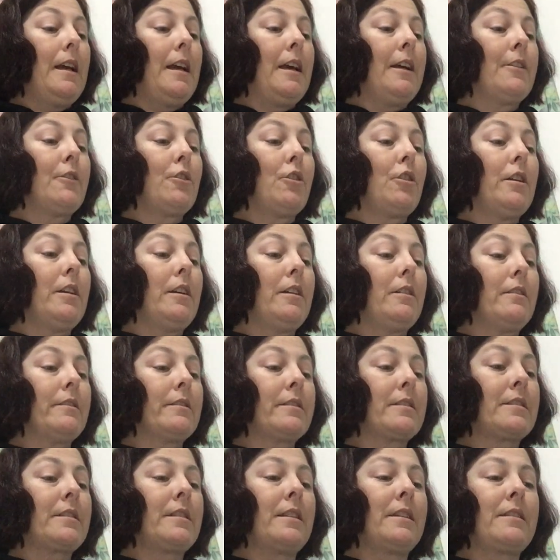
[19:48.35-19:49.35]
and I
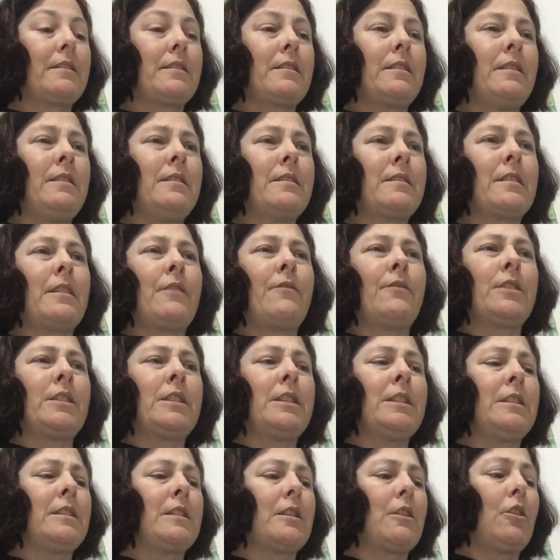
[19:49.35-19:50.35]
60s,
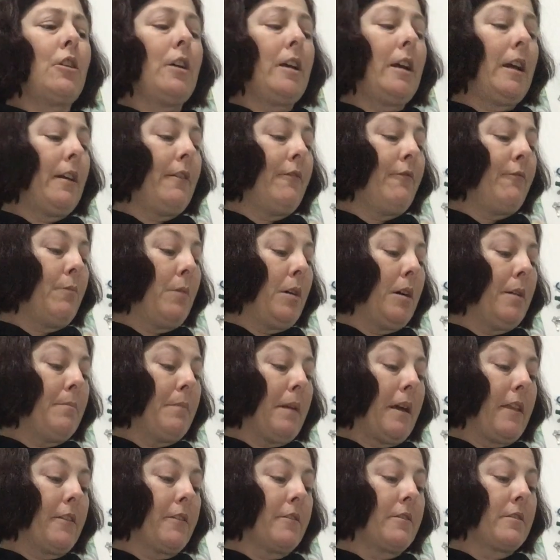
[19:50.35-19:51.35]
70s, and I have my
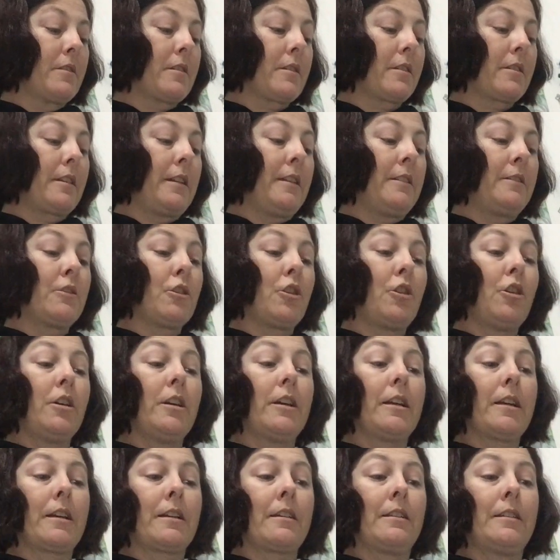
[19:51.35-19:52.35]
mother's
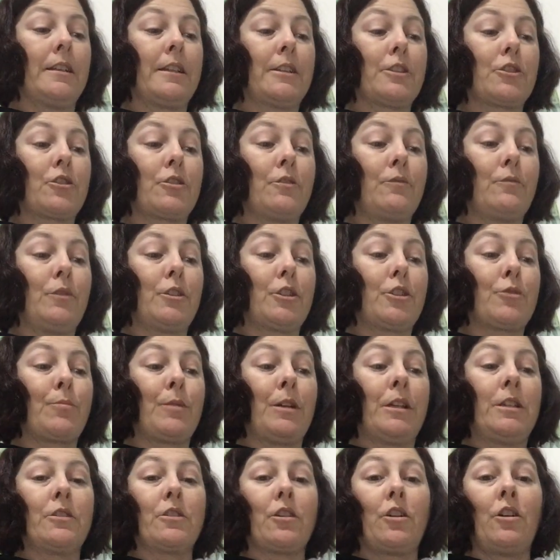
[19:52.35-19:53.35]
entire collection, which
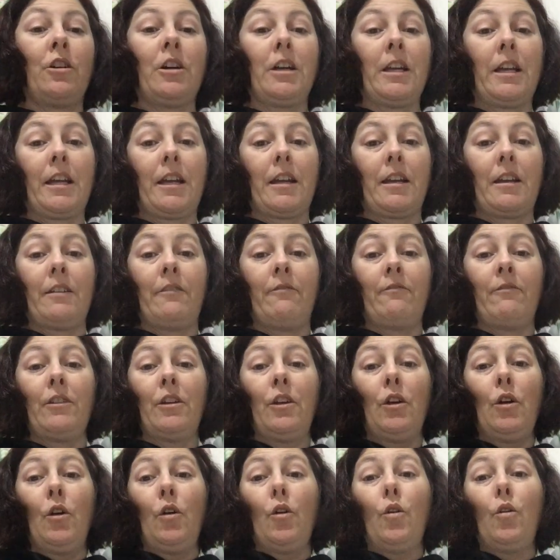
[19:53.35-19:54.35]
means I have
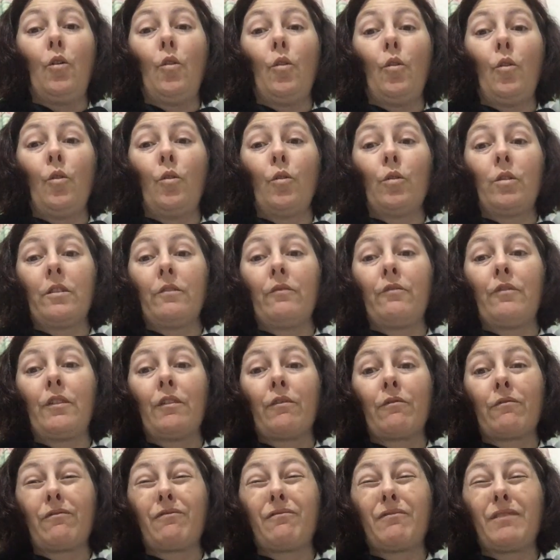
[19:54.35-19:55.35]
all of
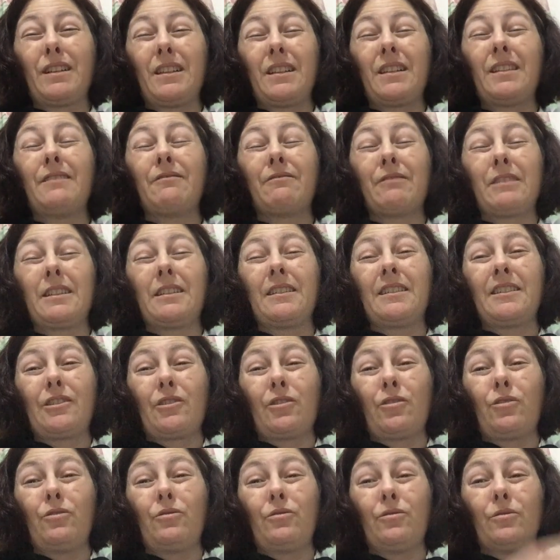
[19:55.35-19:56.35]
the really, really
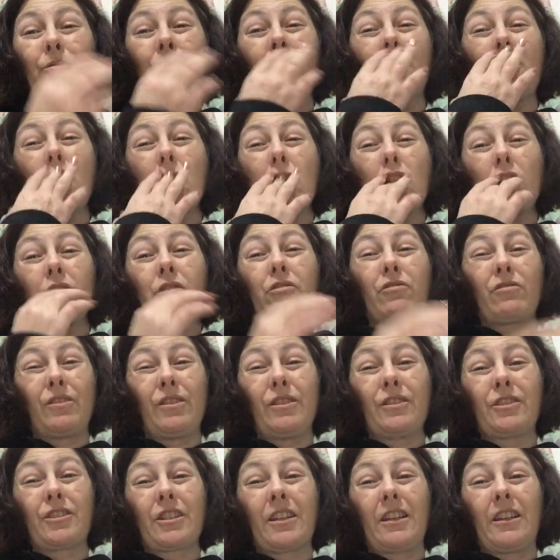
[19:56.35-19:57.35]
cool
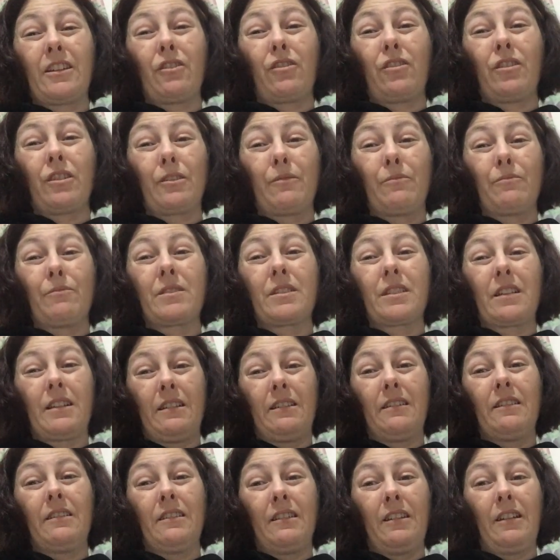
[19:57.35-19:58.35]
crocheted items
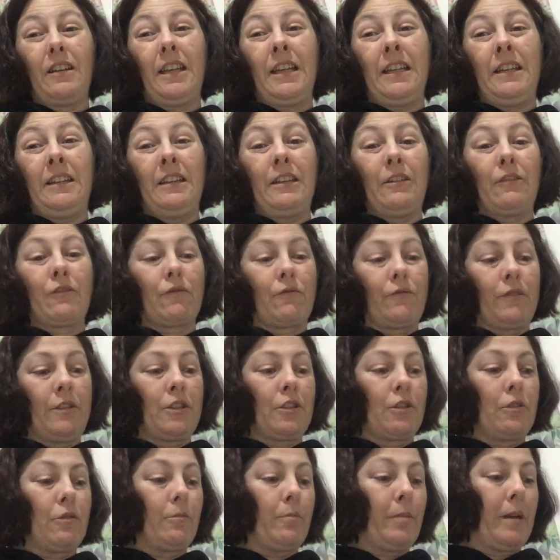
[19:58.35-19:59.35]
in their
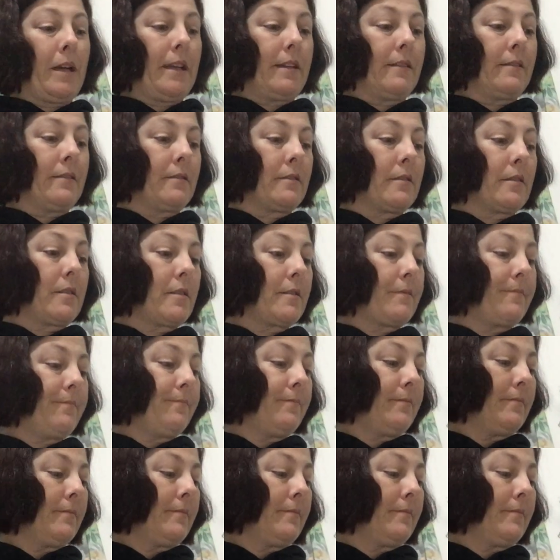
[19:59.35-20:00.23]
original patterns.